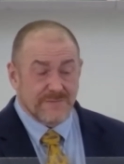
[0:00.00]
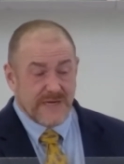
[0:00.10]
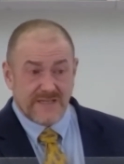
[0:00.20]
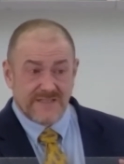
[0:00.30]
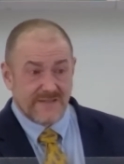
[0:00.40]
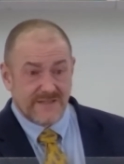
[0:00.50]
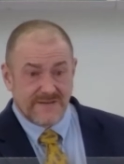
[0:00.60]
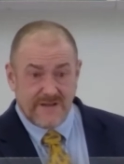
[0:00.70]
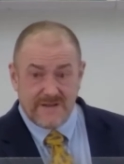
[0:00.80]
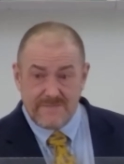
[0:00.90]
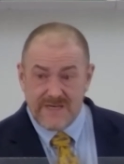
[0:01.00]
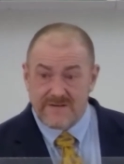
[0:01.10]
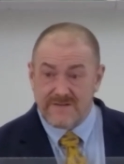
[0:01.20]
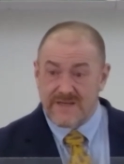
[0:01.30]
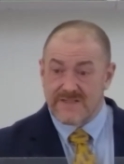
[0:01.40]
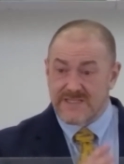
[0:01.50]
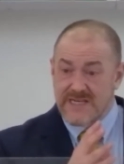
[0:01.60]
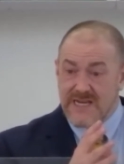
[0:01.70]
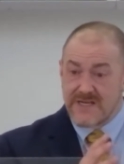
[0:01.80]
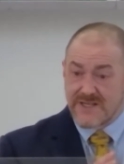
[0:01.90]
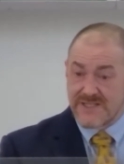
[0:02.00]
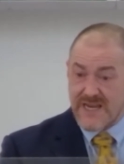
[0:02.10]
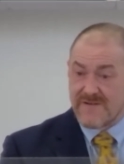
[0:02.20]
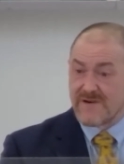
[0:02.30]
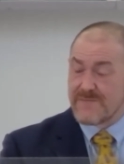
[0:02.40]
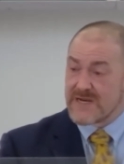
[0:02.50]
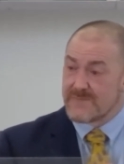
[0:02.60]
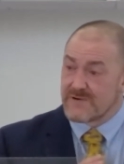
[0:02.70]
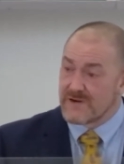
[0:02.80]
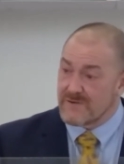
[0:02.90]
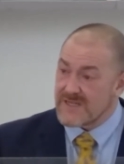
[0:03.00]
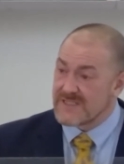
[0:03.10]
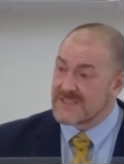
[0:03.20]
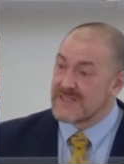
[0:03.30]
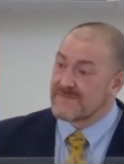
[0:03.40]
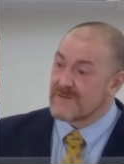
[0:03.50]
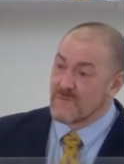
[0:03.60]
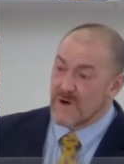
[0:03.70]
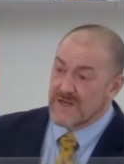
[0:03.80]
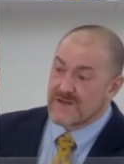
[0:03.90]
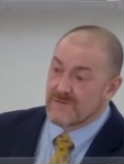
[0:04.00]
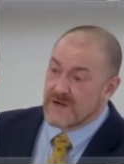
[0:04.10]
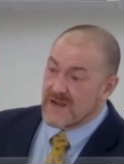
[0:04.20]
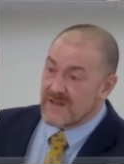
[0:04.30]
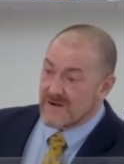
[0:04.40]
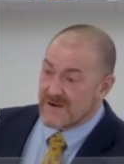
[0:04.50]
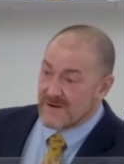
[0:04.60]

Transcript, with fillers: because they're developmental, they're stages everybody progresses in from one to another.